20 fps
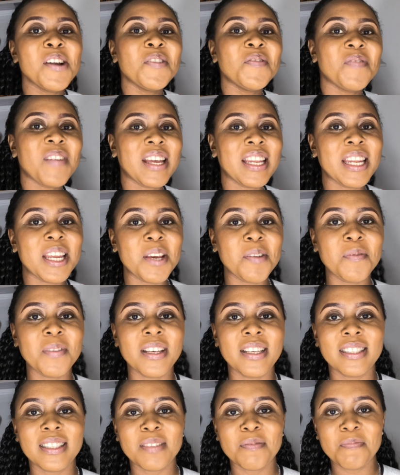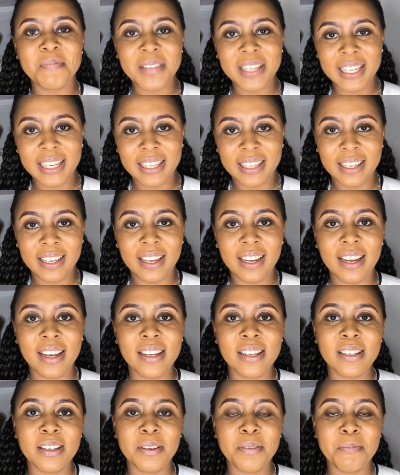my name is Millie.
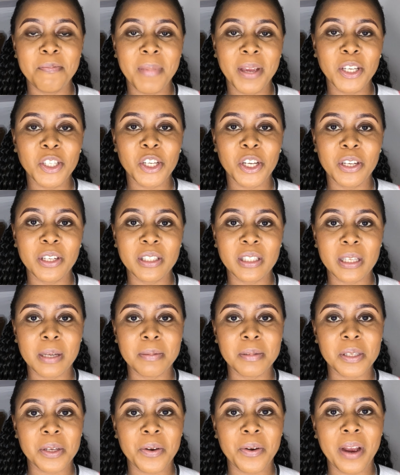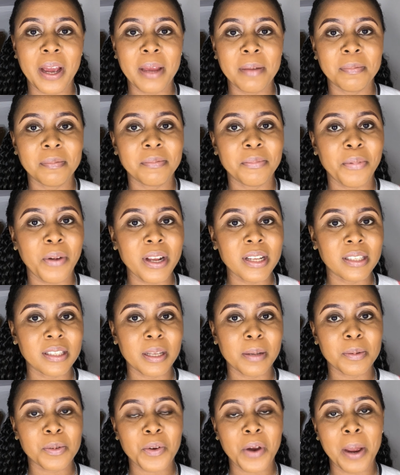Make sure you subscribe, press the
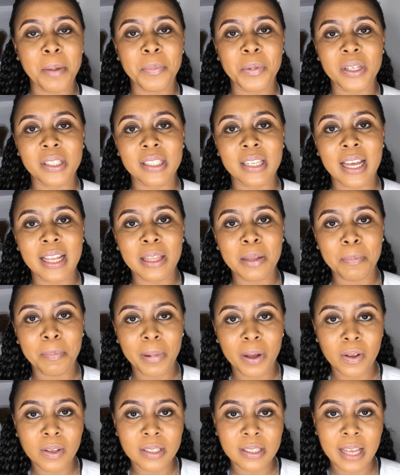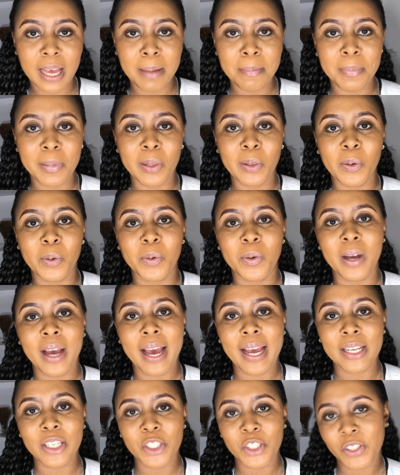subscribe button and the bell sign below
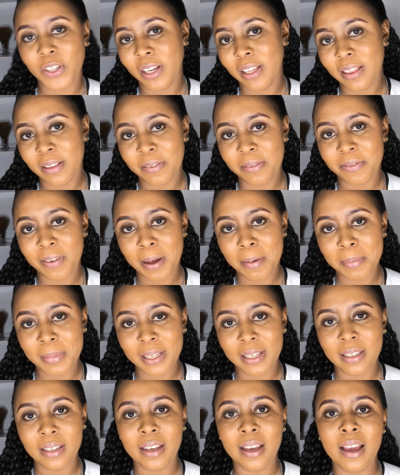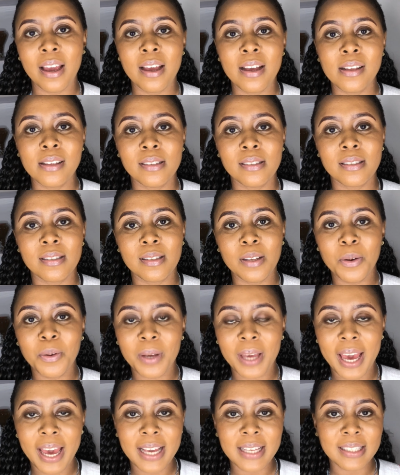and join the family. So
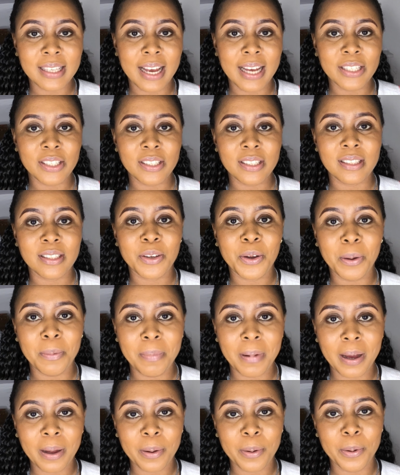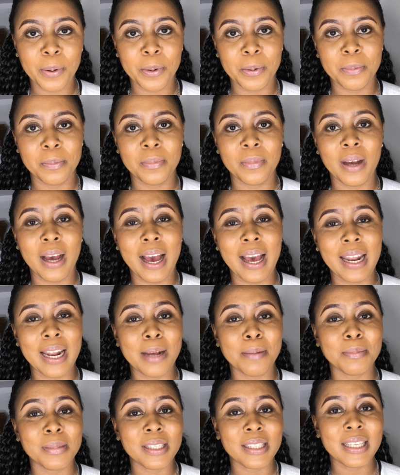guys, I just got back home and
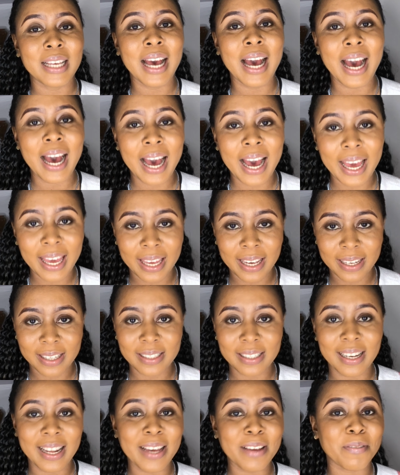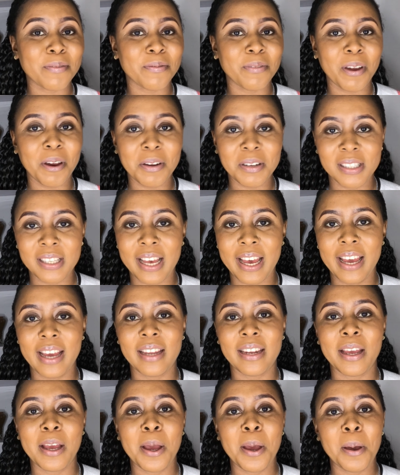I'm tired, like very
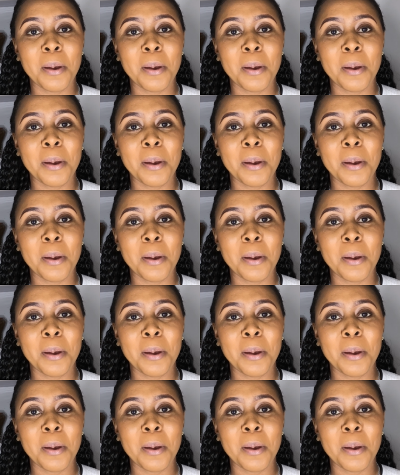tired,